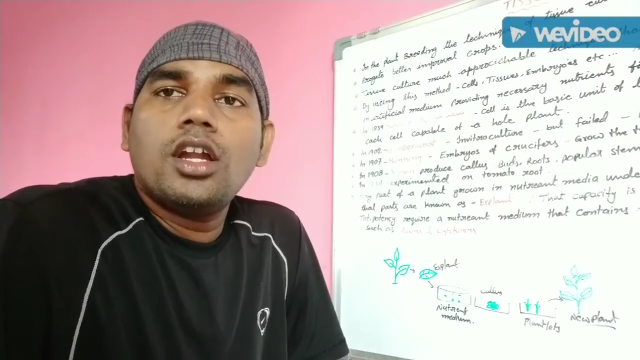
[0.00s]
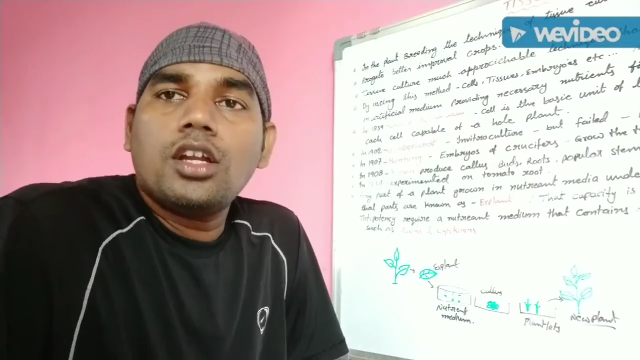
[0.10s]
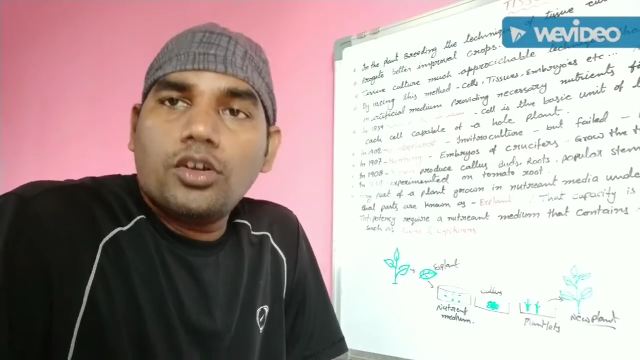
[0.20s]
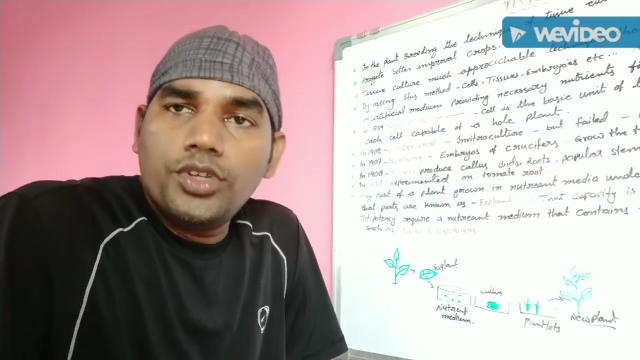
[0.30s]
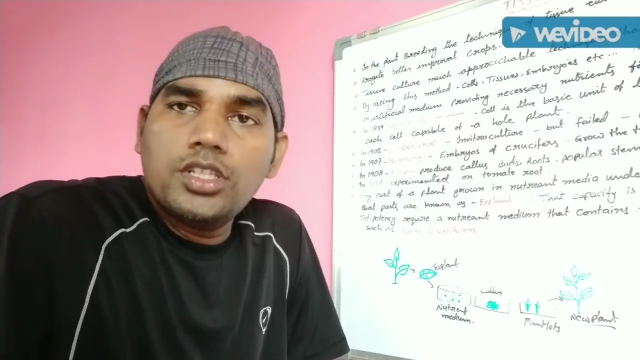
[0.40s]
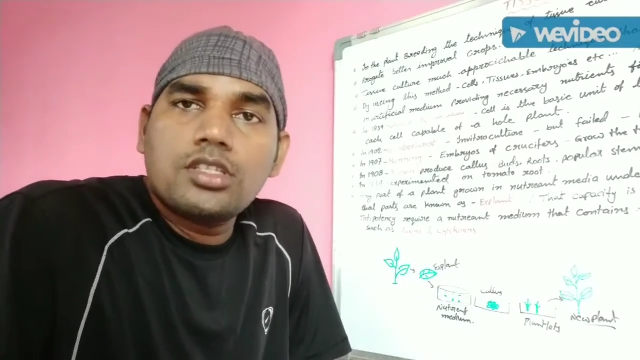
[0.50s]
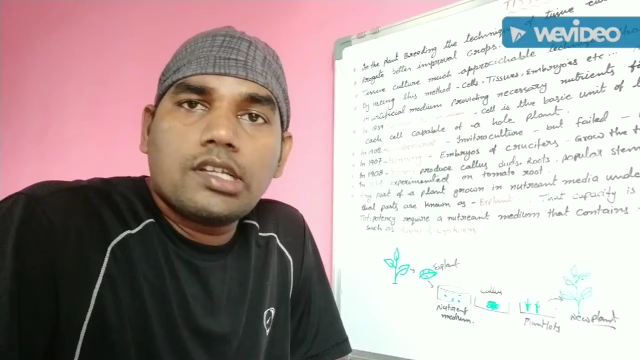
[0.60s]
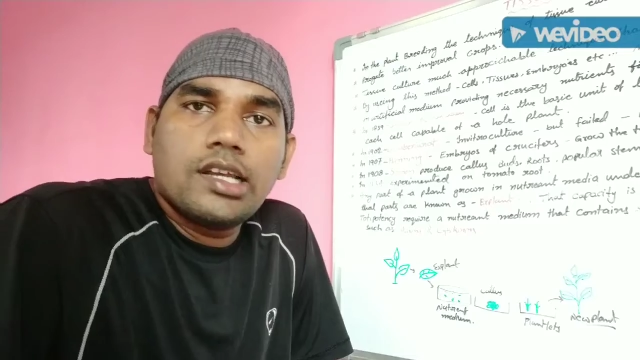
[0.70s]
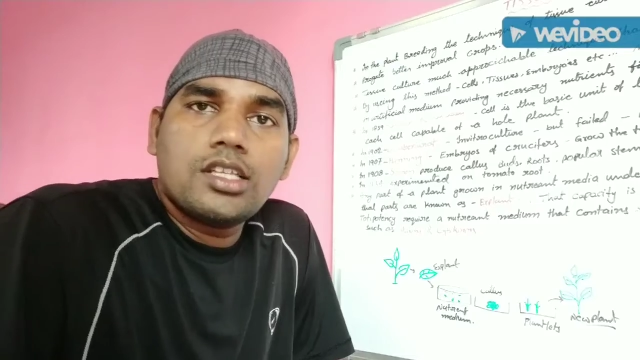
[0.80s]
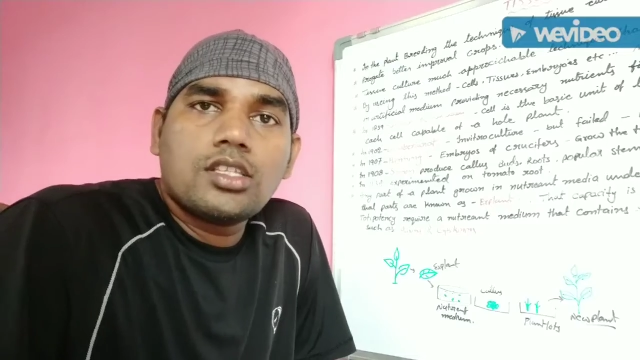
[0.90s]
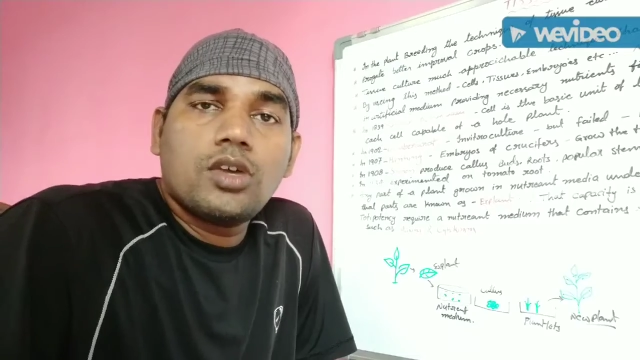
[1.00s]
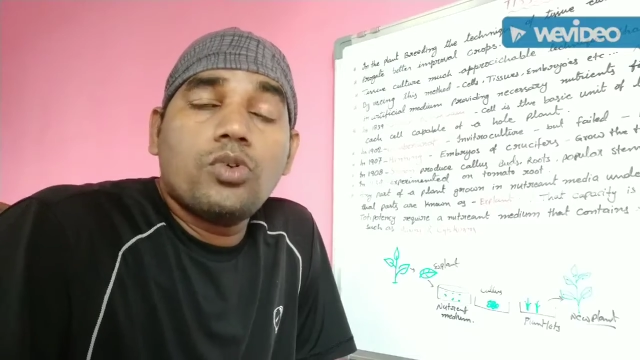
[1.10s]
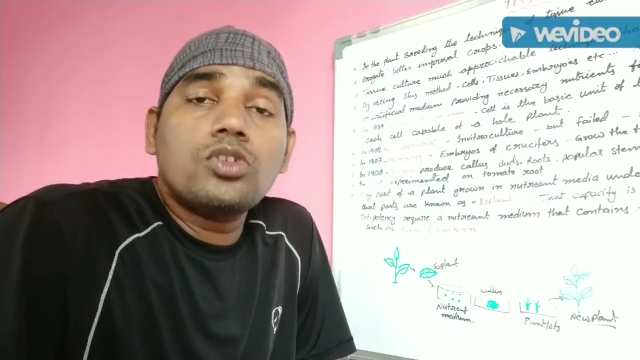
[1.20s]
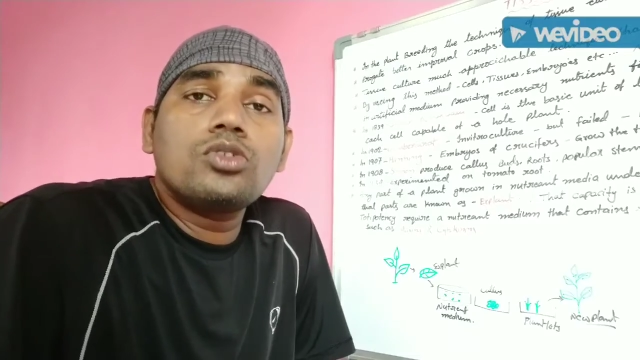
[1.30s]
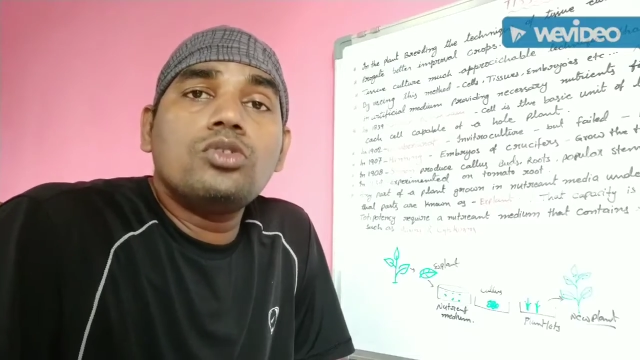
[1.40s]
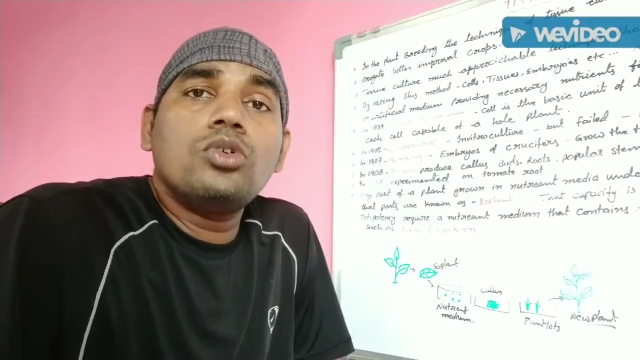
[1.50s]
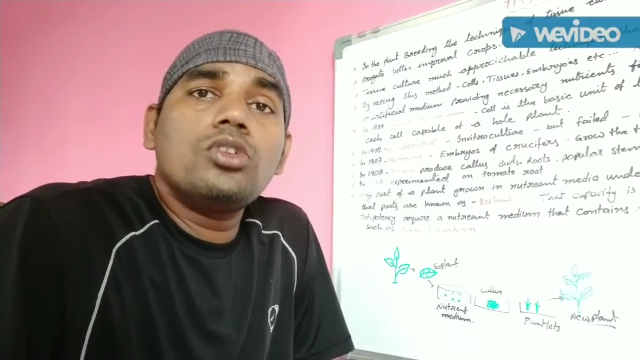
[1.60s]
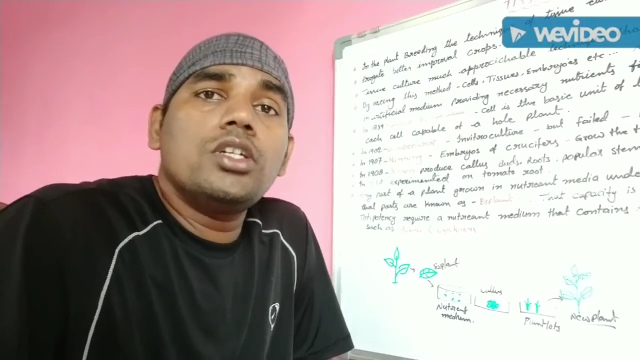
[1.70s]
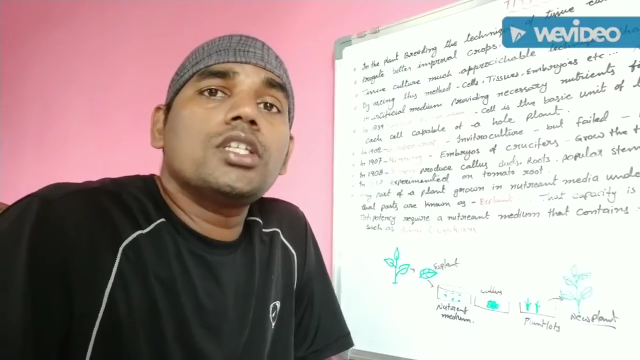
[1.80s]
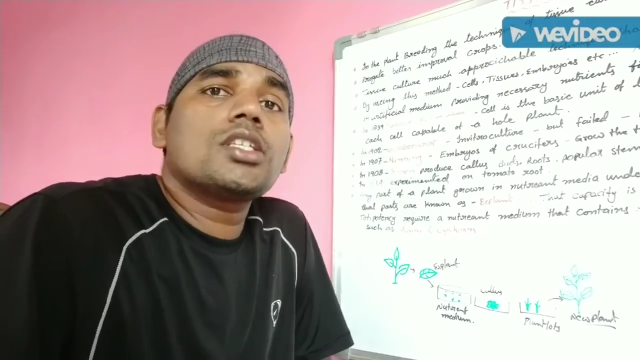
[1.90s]
Now in this class I want
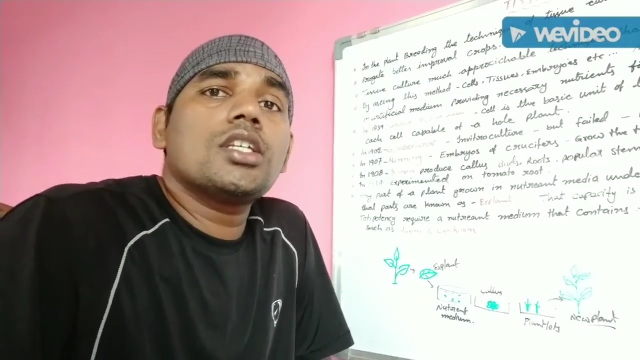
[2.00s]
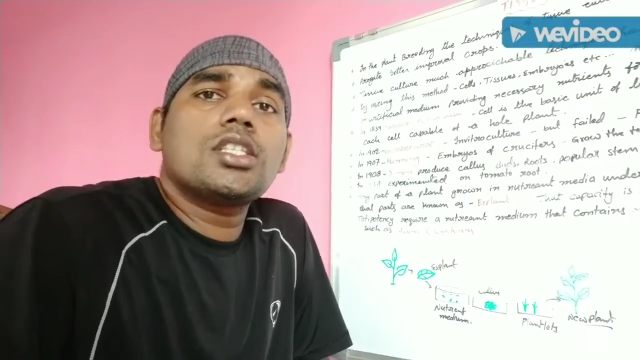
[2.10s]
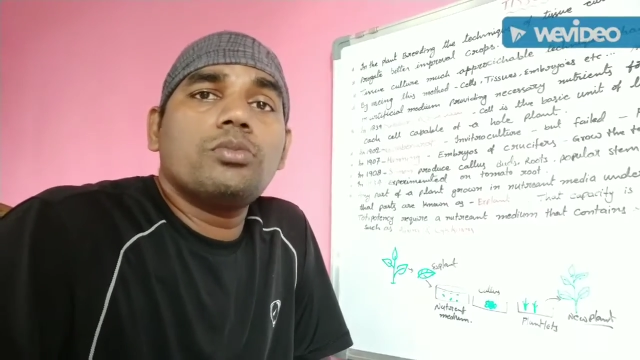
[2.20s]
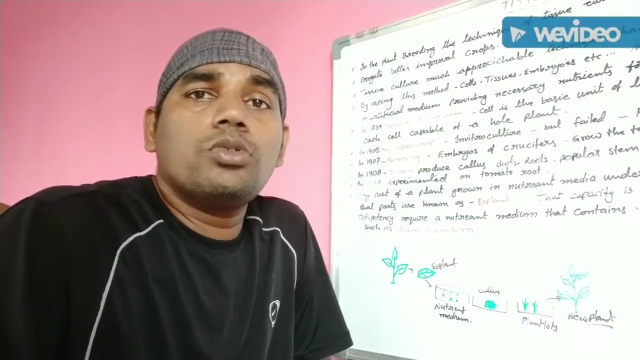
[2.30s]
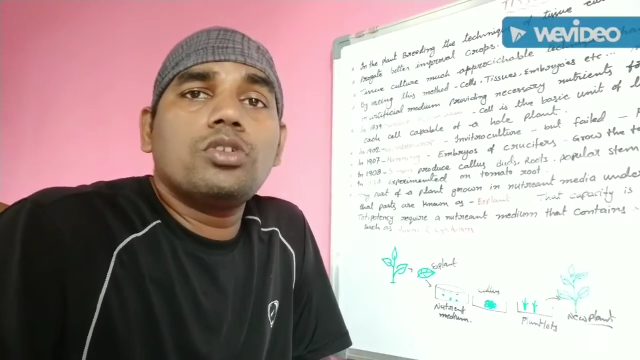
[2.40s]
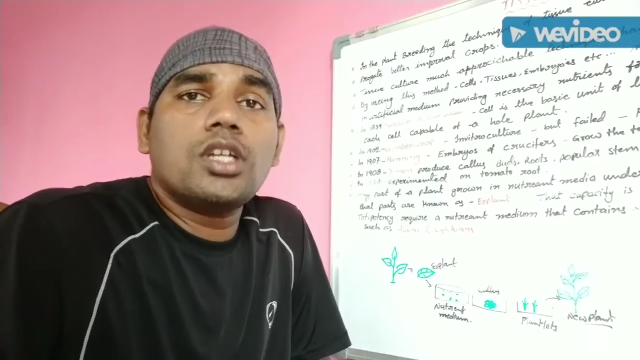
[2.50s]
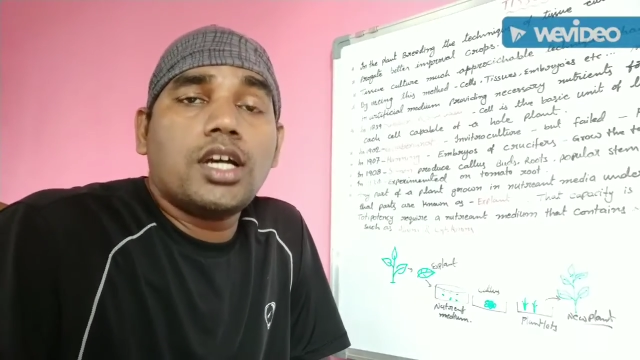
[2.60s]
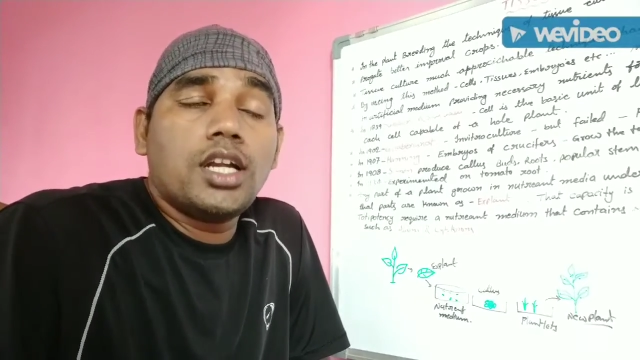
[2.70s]
to discuss about